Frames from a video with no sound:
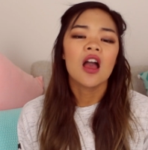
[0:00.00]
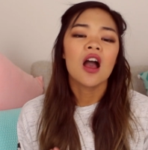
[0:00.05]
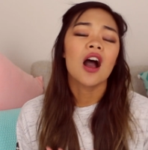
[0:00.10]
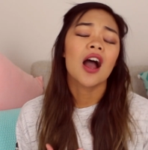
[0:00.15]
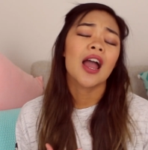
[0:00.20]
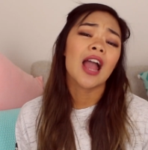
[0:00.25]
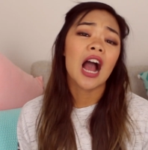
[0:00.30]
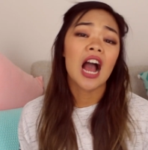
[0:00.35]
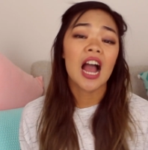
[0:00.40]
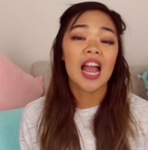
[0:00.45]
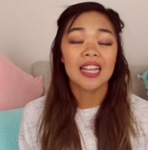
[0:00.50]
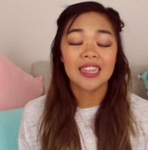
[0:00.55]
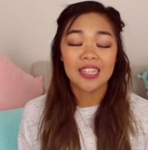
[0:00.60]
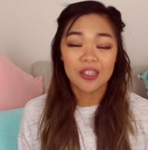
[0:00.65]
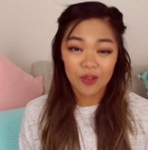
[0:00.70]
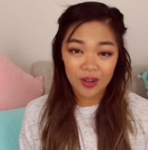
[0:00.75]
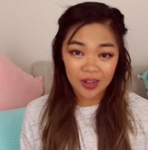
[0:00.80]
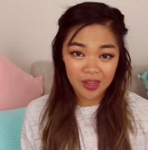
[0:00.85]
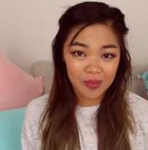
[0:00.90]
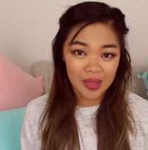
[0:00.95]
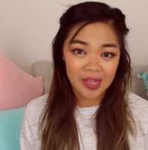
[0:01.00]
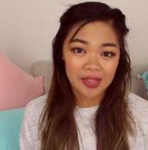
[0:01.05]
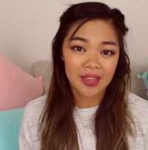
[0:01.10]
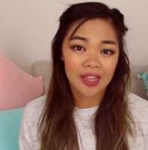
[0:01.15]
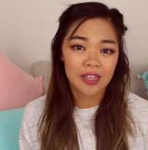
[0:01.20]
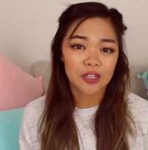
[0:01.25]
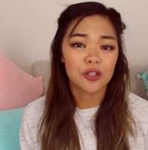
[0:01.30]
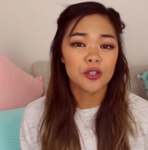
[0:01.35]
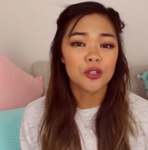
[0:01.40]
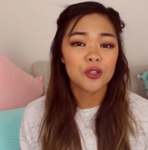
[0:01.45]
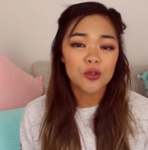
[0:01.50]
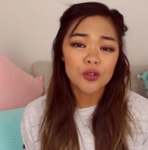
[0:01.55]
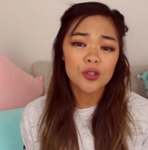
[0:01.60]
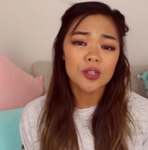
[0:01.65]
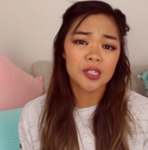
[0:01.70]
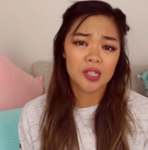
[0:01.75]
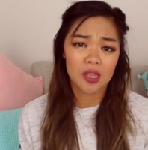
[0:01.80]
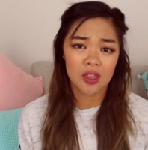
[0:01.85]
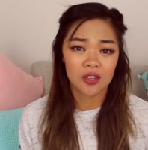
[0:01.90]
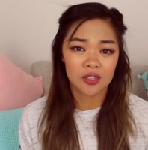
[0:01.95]
I highly recommend that you do
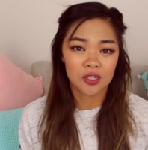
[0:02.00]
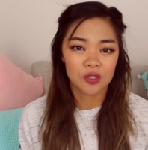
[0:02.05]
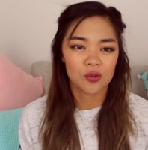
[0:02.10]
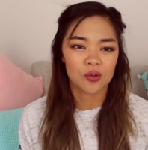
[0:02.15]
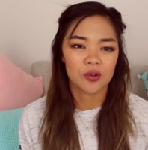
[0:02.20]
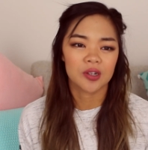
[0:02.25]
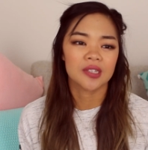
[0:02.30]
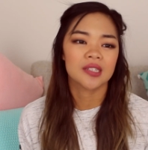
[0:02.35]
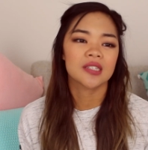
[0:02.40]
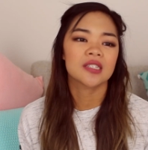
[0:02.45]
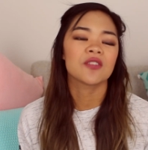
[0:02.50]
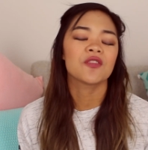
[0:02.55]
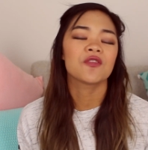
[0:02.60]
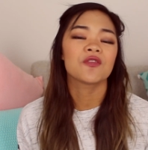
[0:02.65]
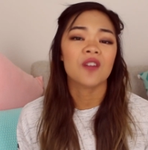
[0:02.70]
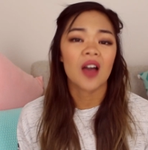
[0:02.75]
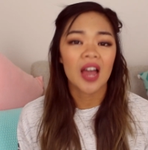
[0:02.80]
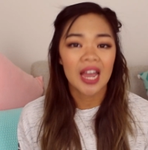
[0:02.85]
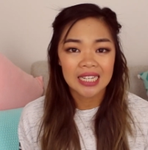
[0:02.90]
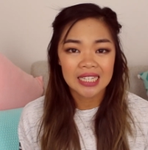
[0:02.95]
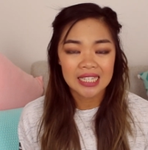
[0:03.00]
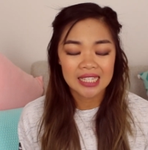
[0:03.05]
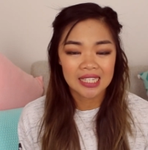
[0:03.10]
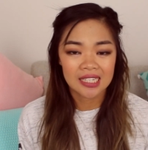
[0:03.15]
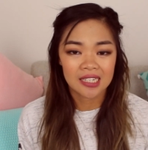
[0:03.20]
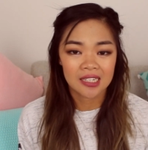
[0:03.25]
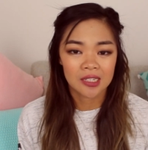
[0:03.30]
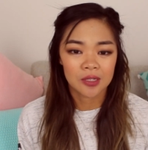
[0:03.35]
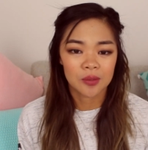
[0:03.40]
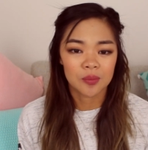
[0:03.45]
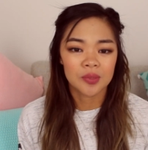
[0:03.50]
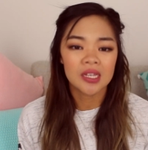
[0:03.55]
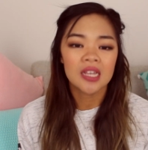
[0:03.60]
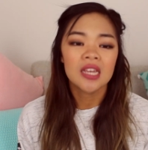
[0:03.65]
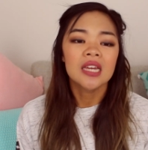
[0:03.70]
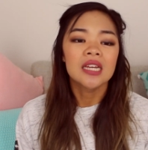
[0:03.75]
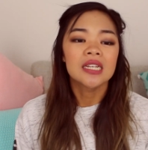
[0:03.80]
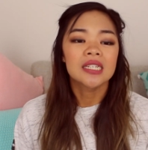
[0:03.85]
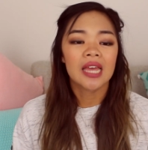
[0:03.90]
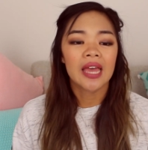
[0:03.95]
use a thesaurus to find synonyms
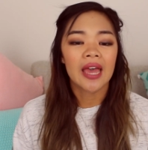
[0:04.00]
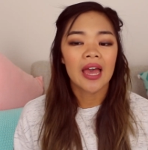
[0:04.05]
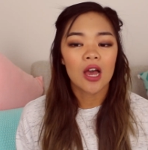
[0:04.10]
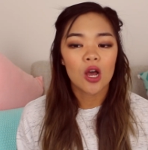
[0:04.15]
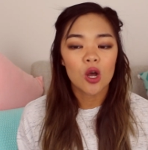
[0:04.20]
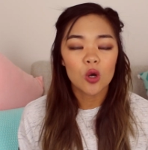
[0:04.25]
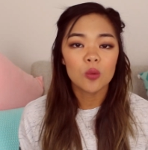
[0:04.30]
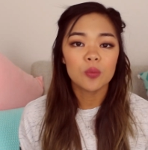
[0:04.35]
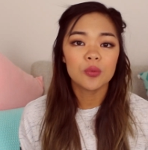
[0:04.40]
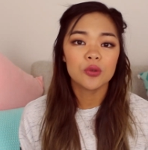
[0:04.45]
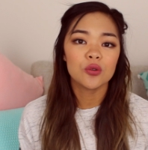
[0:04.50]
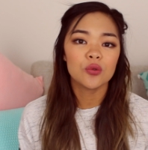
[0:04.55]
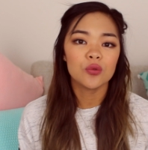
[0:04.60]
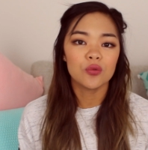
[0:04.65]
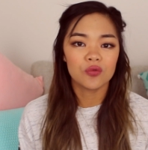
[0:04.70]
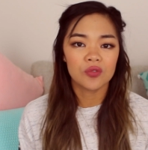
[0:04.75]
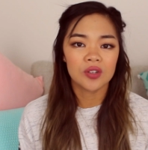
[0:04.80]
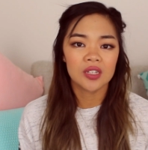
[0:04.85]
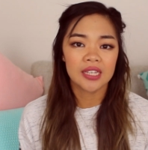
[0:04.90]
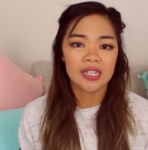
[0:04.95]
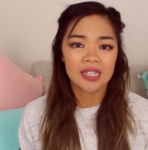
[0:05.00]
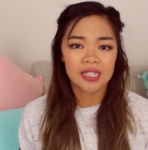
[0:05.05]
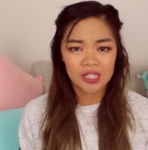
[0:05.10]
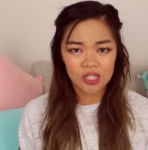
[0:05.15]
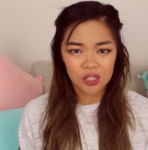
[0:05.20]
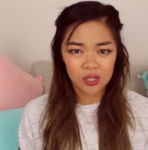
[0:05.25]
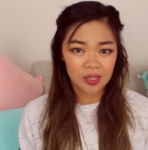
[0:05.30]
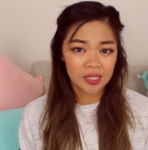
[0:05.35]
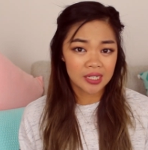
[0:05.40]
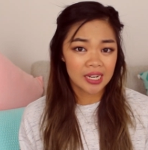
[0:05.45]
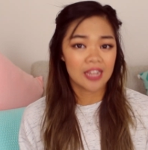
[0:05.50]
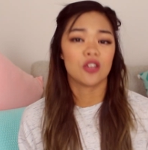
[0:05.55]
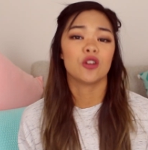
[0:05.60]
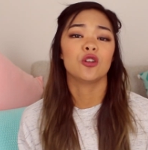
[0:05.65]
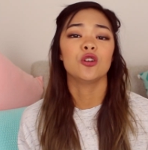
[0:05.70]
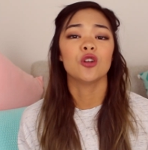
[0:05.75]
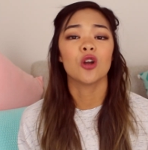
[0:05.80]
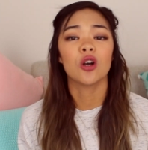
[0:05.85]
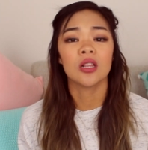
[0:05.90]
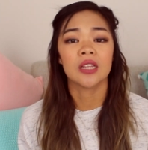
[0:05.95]
to help you really consolidate your
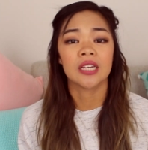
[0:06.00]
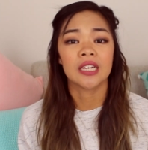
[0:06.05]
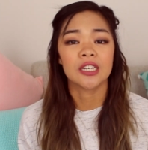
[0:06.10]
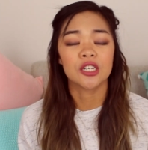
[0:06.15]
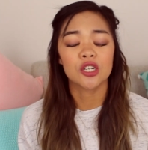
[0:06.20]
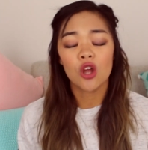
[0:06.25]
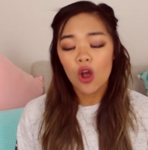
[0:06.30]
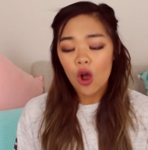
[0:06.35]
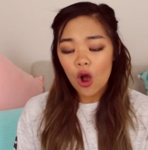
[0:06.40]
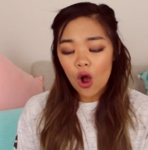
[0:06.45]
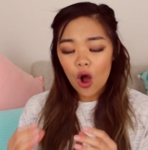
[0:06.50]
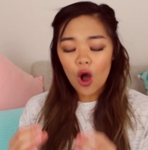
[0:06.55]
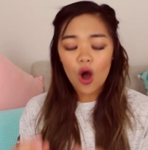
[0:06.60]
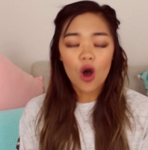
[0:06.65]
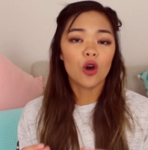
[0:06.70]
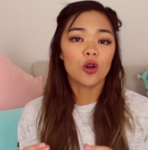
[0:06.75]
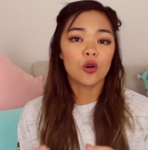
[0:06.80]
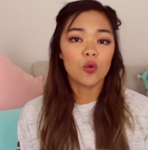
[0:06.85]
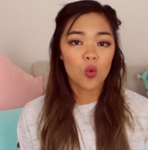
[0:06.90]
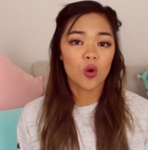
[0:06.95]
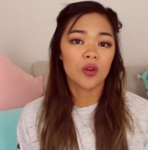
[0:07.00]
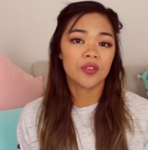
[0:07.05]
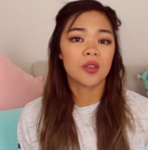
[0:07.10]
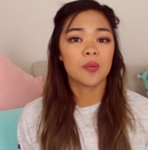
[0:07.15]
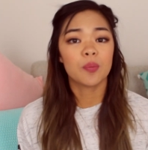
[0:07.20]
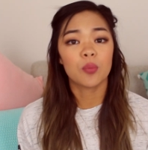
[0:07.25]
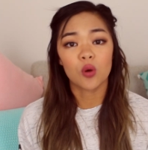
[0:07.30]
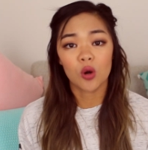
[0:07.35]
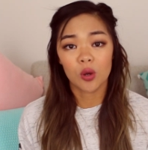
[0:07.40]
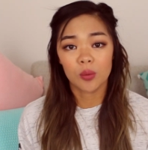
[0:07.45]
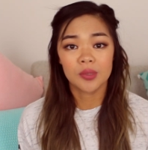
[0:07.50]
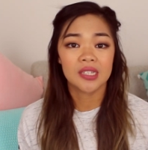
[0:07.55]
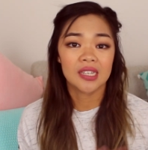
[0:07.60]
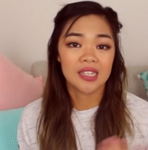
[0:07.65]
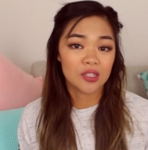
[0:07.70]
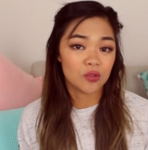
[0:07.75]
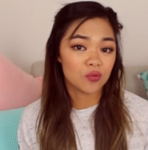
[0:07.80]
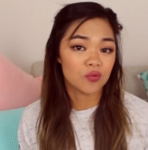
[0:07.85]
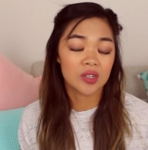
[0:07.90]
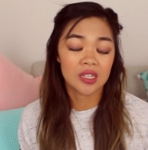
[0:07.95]
knowledge on what the prompt
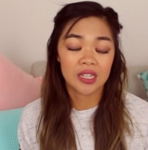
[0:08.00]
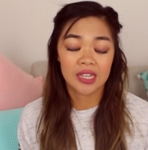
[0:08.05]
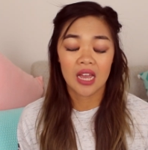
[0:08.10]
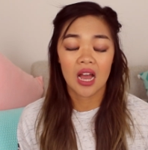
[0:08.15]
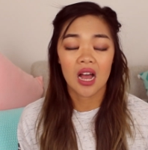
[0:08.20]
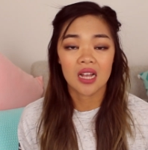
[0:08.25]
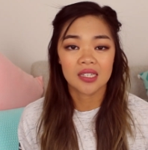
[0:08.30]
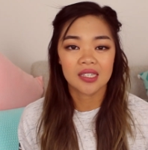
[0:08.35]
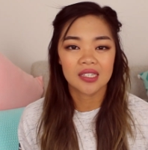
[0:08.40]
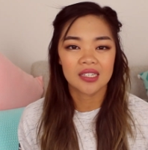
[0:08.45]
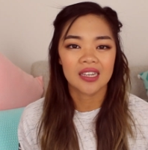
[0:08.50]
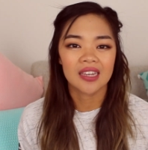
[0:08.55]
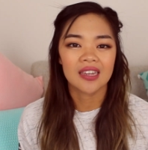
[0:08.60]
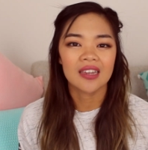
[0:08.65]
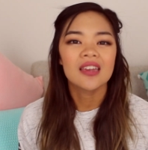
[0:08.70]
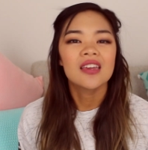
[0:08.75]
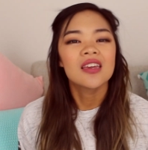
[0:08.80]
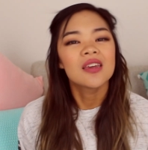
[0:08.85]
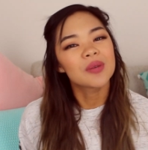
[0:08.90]
is really asking.